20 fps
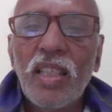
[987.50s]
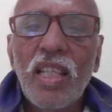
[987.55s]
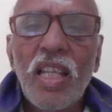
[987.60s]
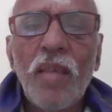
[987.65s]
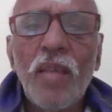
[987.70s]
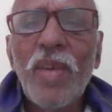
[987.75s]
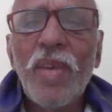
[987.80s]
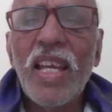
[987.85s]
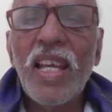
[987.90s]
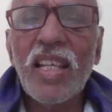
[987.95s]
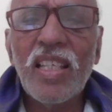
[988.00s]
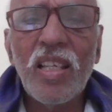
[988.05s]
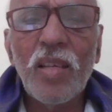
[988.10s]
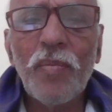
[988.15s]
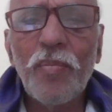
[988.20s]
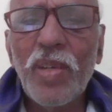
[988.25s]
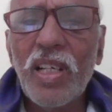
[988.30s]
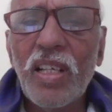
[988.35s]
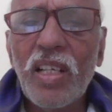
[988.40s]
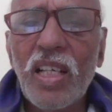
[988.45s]
They may
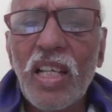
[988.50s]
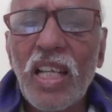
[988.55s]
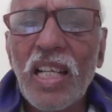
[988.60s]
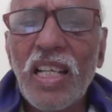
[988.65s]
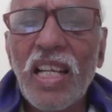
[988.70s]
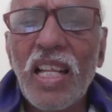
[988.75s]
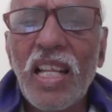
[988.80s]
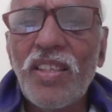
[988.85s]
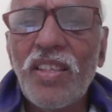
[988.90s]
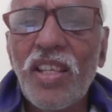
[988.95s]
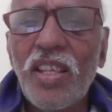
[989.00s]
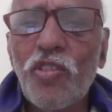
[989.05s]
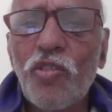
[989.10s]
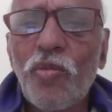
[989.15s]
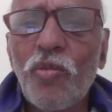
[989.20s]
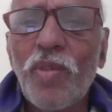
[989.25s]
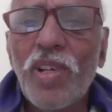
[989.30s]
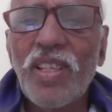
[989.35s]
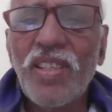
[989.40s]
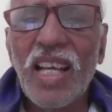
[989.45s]
exhibit tendencies
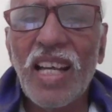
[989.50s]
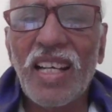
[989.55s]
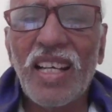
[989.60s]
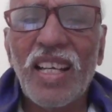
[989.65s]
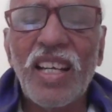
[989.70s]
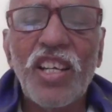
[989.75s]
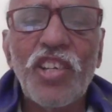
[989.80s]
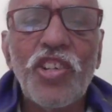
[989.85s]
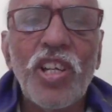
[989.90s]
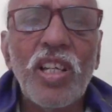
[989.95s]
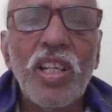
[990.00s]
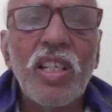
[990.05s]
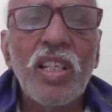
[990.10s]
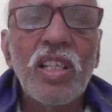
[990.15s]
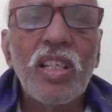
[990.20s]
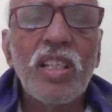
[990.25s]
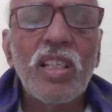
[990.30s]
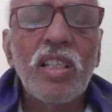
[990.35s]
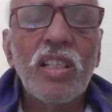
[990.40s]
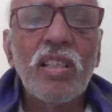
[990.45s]
towards
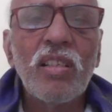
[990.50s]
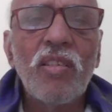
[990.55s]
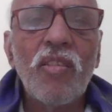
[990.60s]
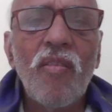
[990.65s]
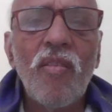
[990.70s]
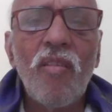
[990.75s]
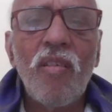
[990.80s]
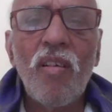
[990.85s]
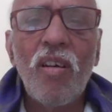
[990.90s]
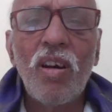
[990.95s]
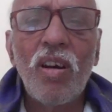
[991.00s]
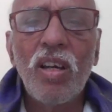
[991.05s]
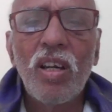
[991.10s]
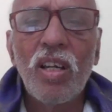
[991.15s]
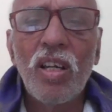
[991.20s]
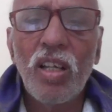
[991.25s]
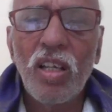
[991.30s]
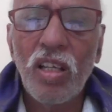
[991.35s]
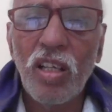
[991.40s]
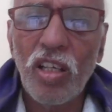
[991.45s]
aggression,
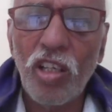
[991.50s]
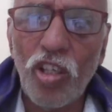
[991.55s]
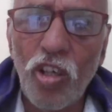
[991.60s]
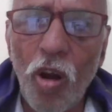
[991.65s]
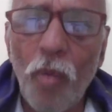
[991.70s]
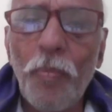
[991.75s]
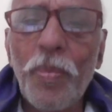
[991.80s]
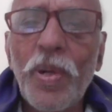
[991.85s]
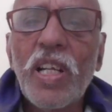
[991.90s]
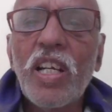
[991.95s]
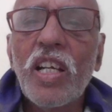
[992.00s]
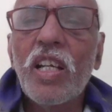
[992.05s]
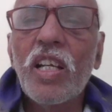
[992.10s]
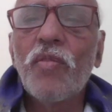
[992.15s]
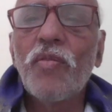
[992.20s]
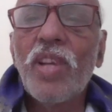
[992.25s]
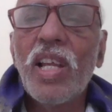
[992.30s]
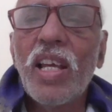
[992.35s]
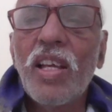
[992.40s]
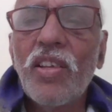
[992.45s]

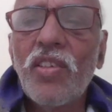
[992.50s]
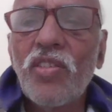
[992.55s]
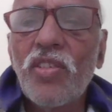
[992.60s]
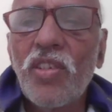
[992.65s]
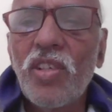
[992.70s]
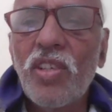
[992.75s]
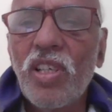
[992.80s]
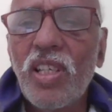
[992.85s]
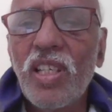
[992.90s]
competitiveness,